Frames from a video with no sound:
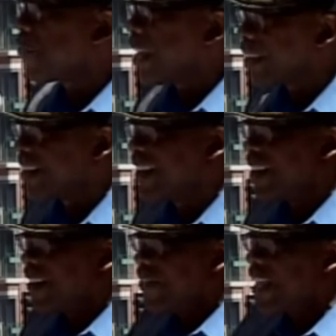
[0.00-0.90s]
think
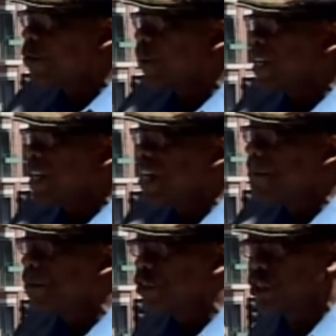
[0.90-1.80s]
that we
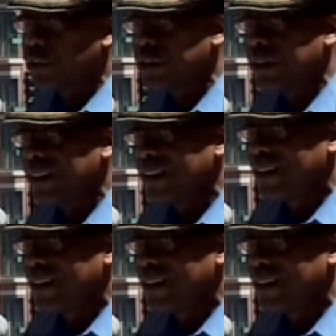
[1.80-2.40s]
in Boston,